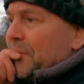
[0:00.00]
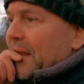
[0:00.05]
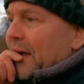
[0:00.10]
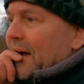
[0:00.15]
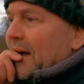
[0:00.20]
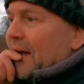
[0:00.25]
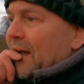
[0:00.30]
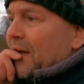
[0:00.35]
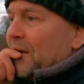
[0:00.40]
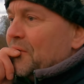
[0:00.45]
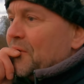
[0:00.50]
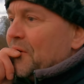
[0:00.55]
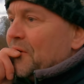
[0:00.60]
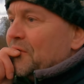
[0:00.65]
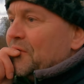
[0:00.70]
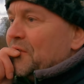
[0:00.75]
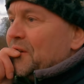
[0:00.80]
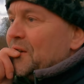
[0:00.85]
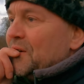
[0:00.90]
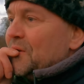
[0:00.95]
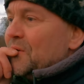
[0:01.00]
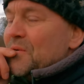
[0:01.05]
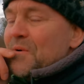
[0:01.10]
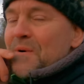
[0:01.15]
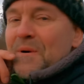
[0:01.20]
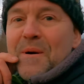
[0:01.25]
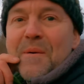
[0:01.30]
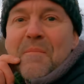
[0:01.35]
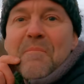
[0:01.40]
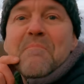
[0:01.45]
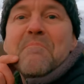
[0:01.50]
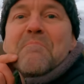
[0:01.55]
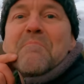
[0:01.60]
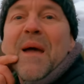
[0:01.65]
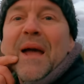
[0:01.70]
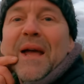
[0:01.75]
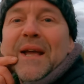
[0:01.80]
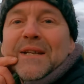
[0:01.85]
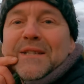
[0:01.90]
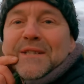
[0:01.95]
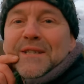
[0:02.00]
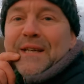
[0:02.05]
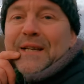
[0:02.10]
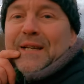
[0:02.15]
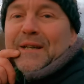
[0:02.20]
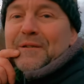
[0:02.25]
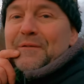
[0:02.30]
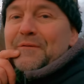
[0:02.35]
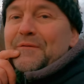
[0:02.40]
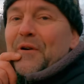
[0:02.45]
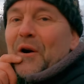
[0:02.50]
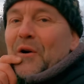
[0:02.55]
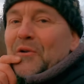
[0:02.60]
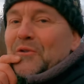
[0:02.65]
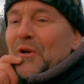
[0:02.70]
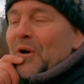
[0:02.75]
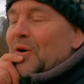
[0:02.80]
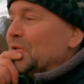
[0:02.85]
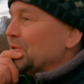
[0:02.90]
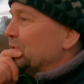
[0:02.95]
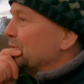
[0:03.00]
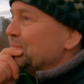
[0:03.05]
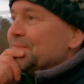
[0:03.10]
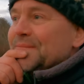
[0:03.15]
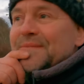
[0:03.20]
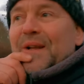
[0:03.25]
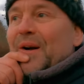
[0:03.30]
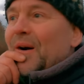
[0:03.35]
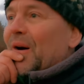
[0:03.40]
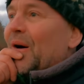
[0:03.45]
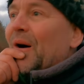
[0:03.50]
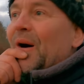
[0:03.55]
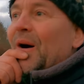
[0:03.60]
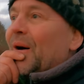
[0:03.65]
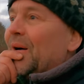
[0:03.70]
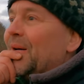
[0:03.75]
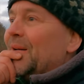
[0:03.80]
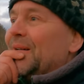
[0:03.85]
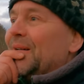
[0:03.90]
I have a few amazing photos. Oh.